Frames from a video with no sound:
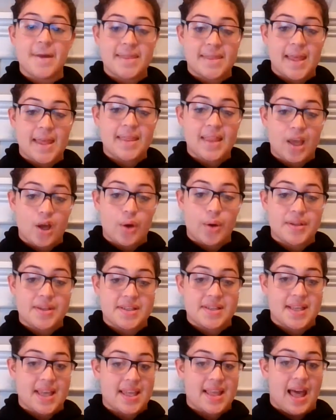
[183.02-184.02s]
then they go on to
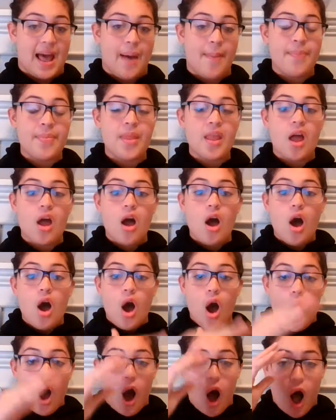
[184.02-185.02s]
say that
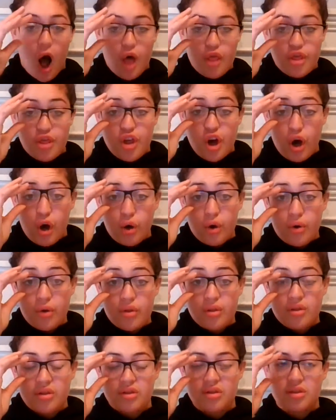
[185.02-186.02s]

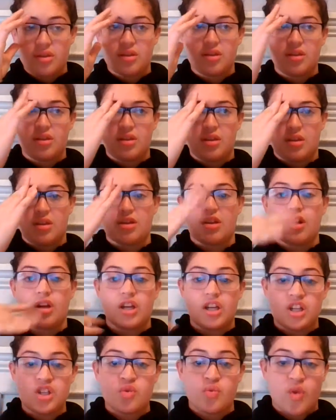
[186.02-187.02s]
although there
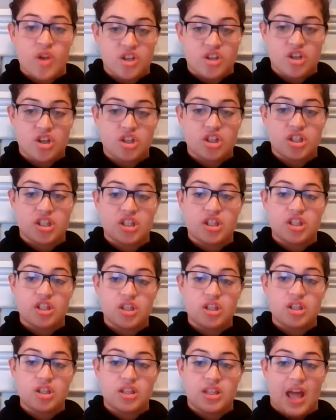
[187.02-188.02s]
is research
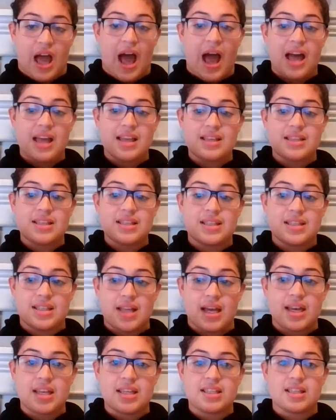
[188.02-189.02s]
that
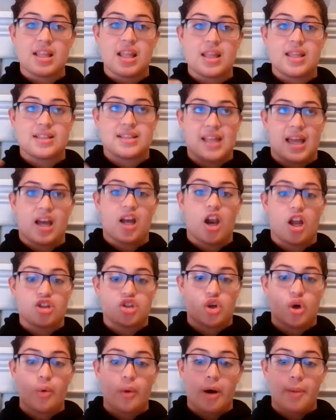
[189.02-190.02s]
studies the
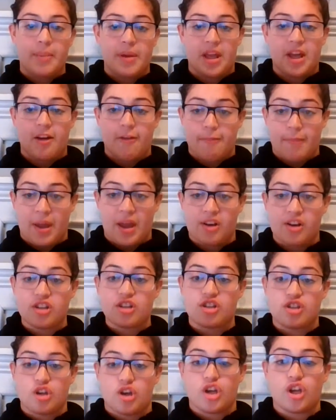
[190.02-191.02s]
psychological well-being of
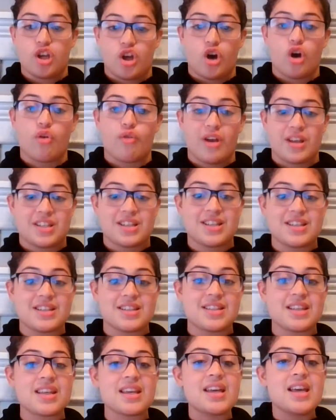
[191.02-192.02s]
parents during
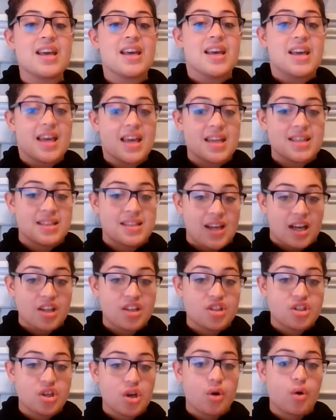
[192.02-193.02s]
co-residency, it
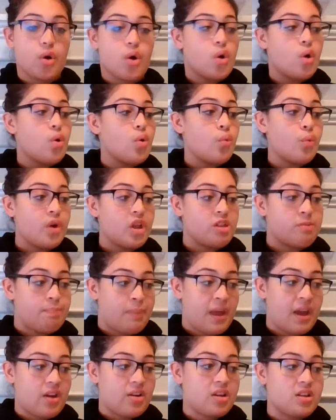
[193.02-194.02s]
does so with
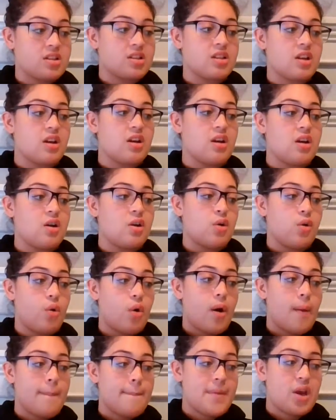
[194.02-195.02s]
parents who
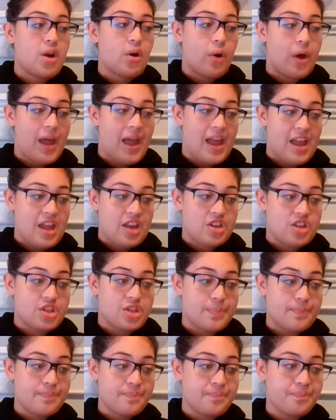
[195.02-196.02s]
are middle-aged.